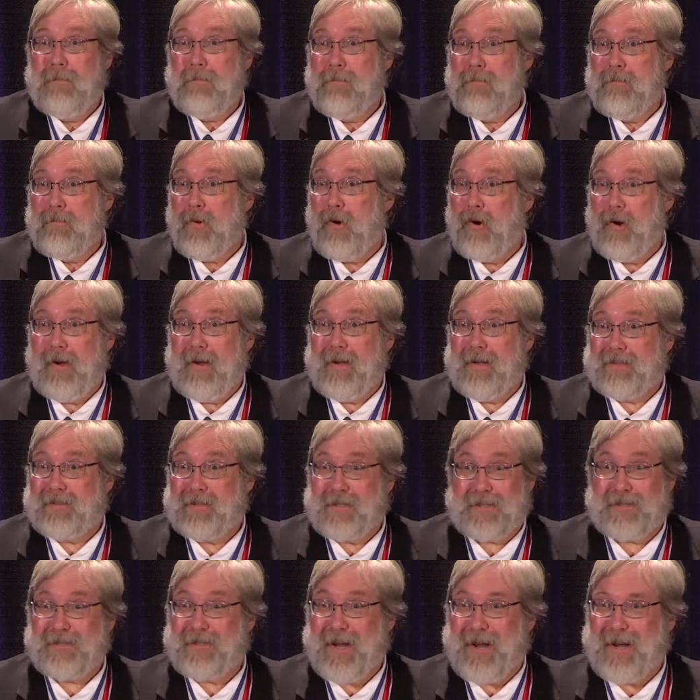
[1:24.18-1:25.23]
Boy, it's
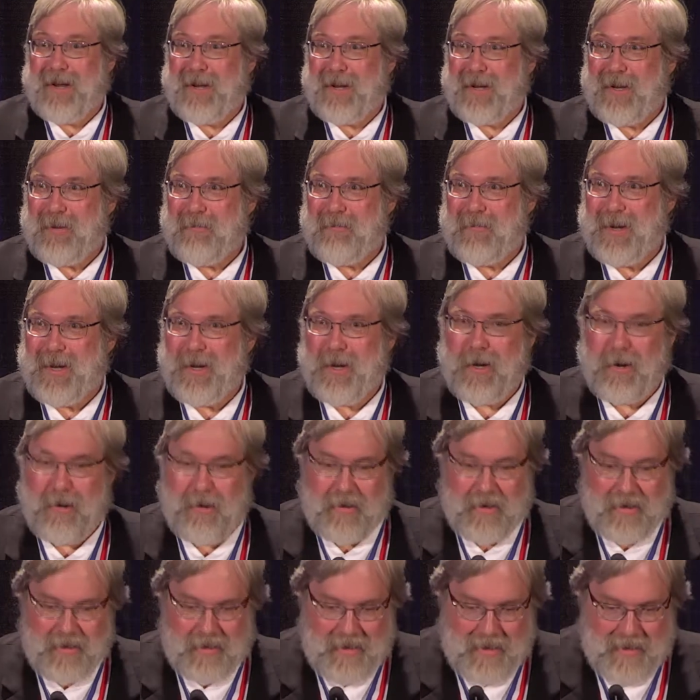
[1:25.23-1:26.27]
exciting to be here
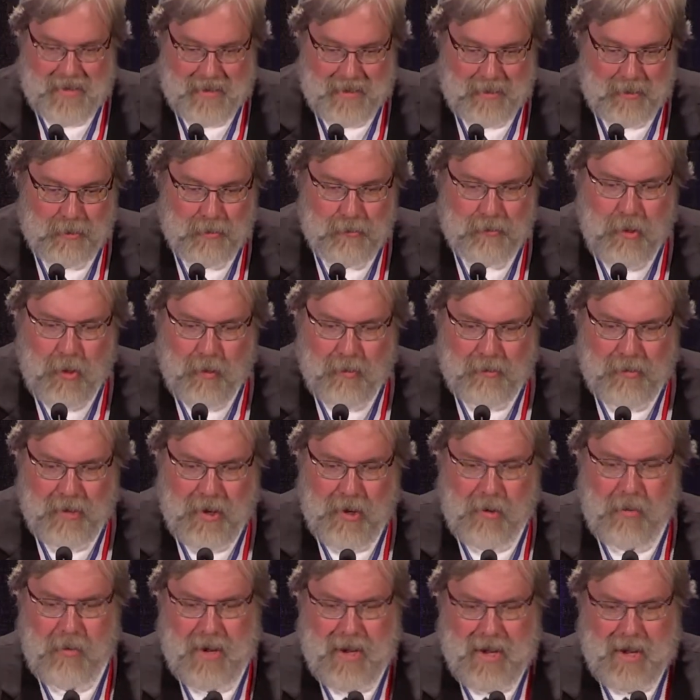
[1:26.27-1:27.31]
today. You don't
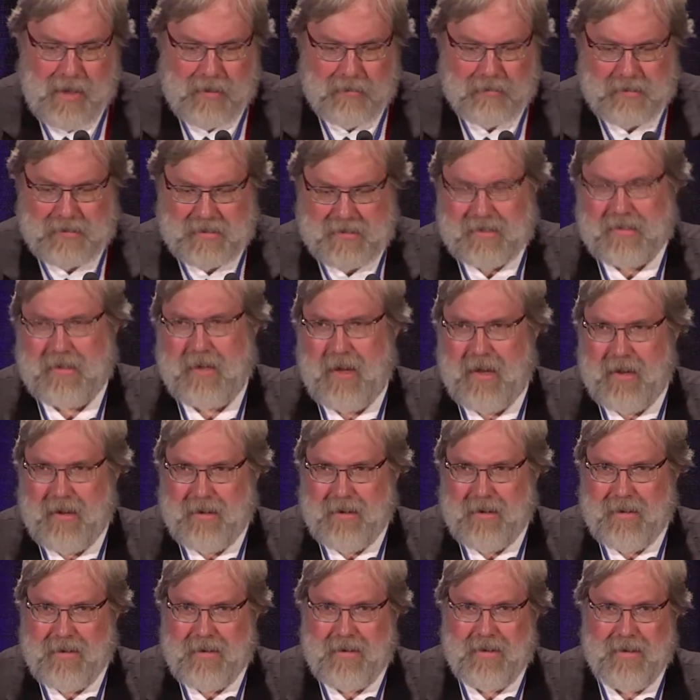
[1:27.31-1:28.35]
know how
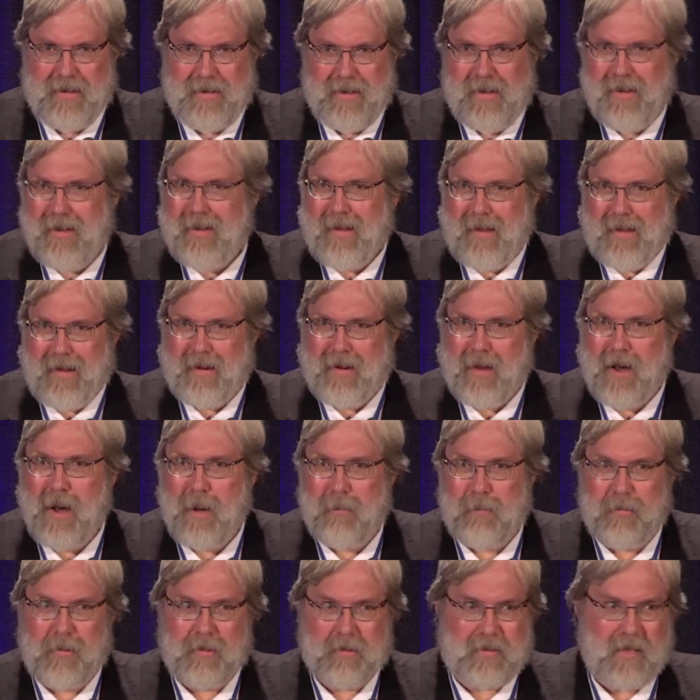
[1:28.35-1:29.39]
stunned and
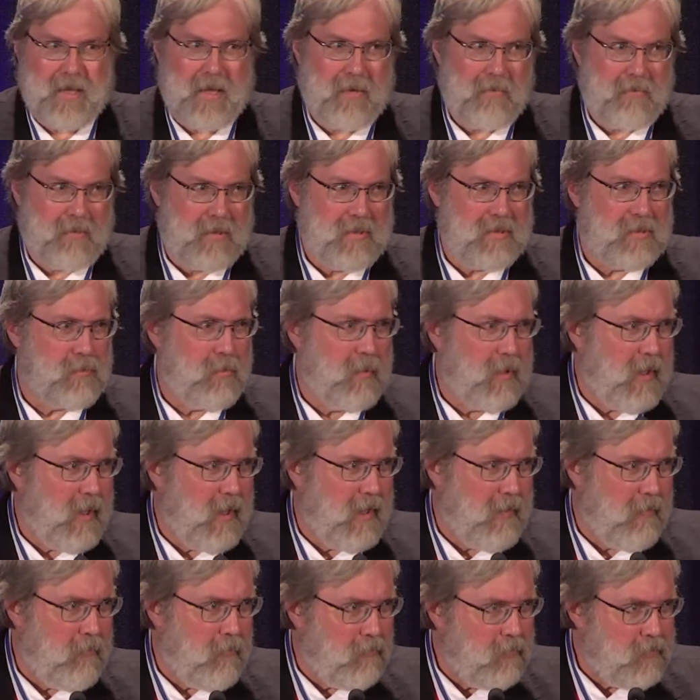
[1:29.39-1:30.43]
humbled I was when
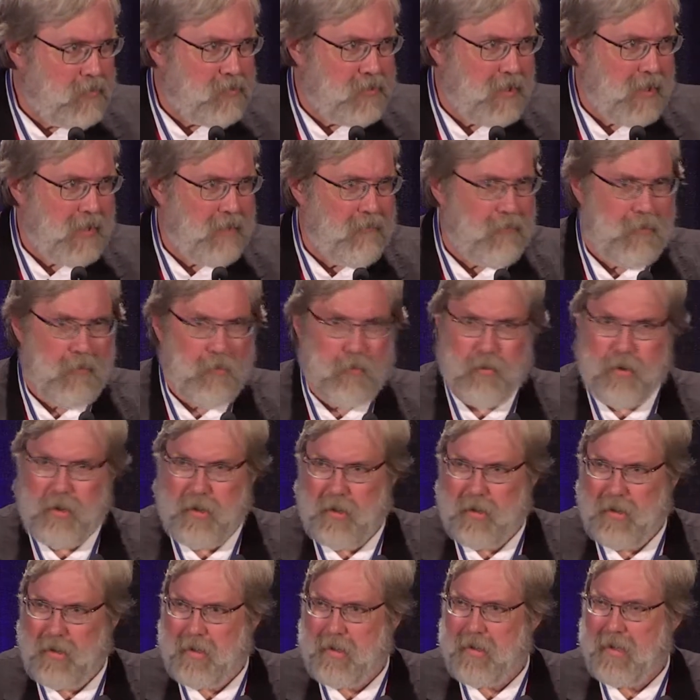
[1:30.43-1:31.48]
I received the
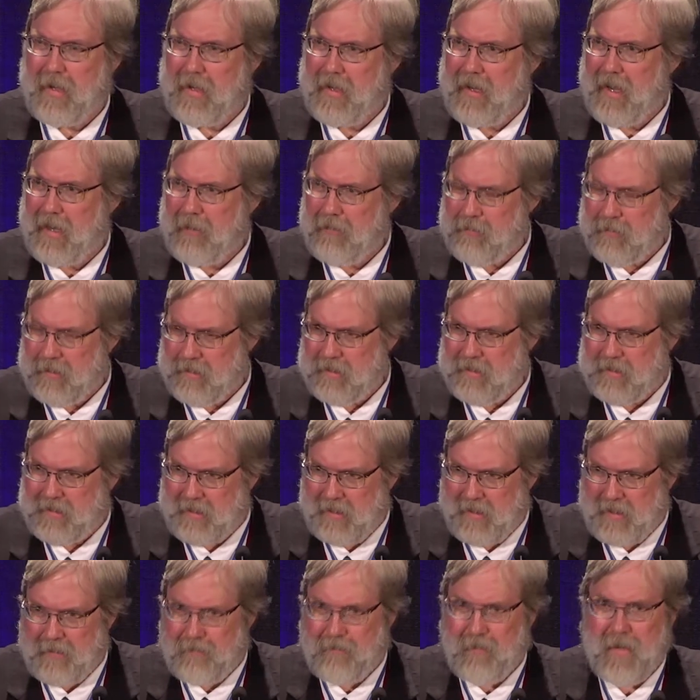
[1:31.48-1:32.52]
word that I was
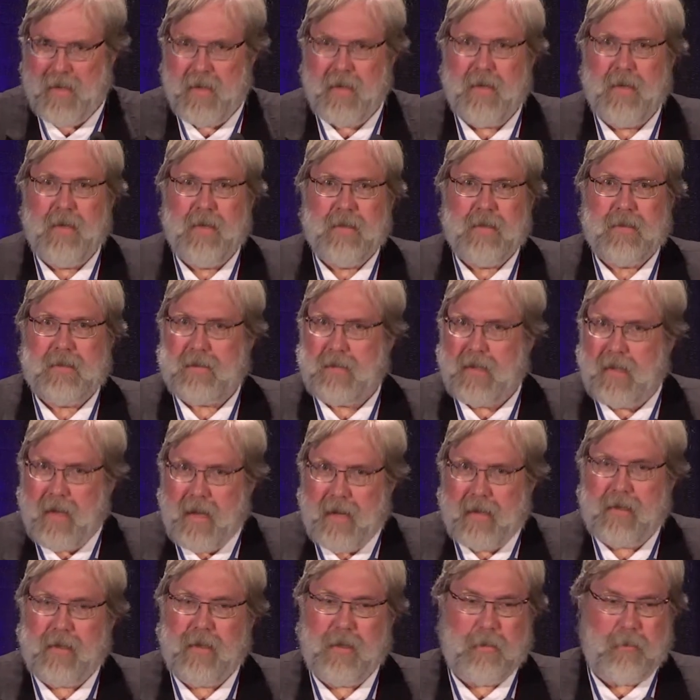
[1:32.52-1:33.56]

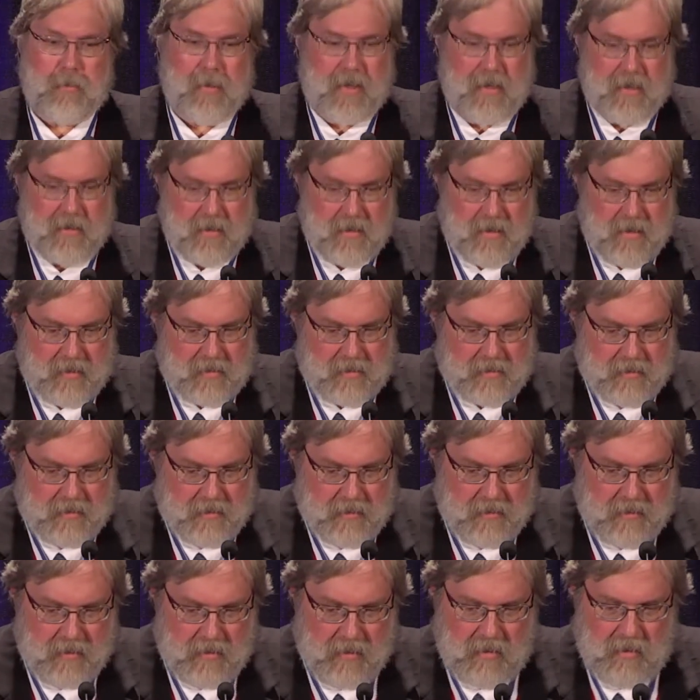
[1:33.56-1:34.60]
selected to be inducted
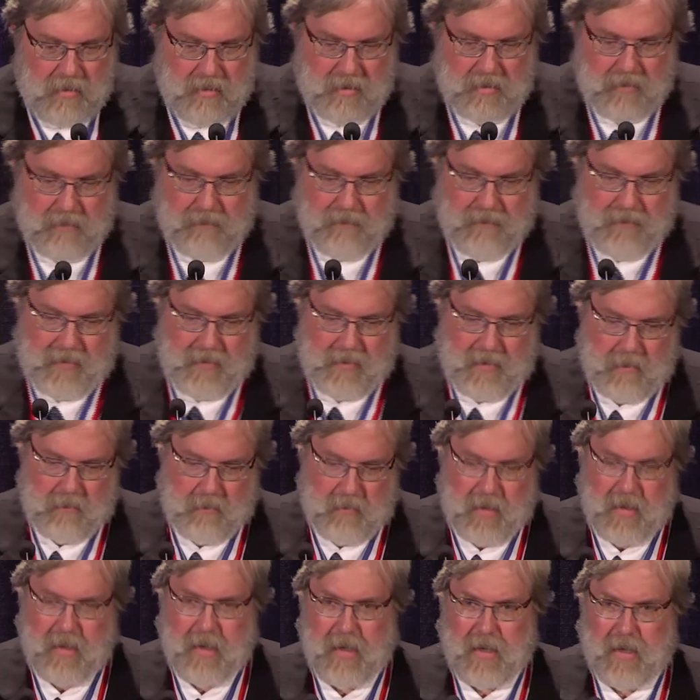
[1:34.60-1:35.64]
in the Hall of Fame.
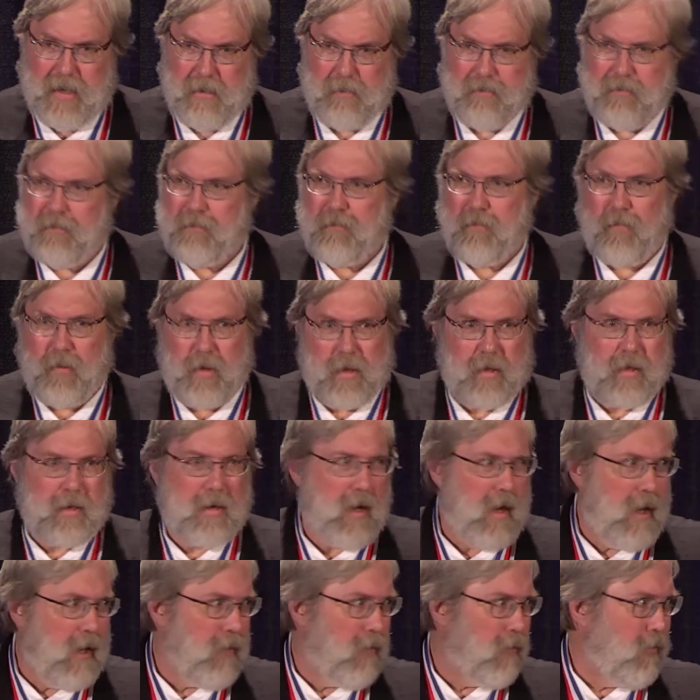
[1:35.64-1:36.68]
What an
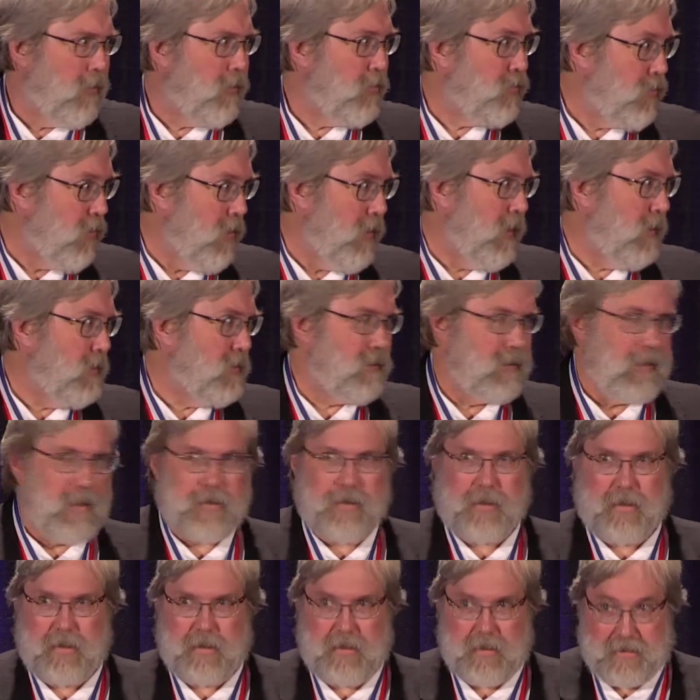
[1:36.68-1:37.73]
honor to join
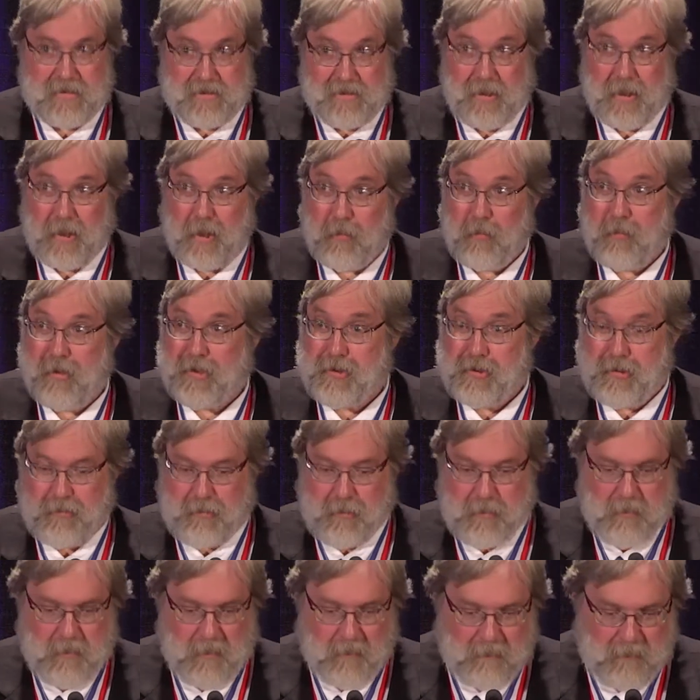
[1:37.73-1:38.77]
such a distinguished
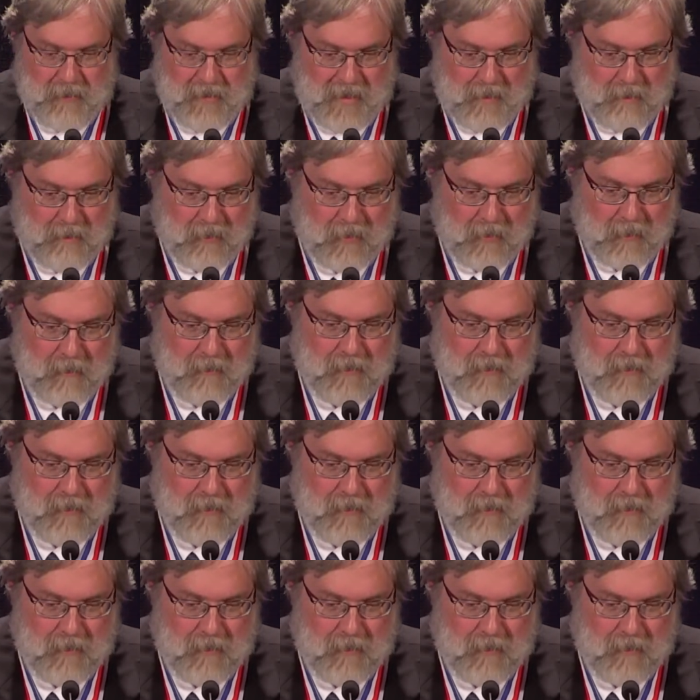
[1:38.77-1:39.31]
group of people.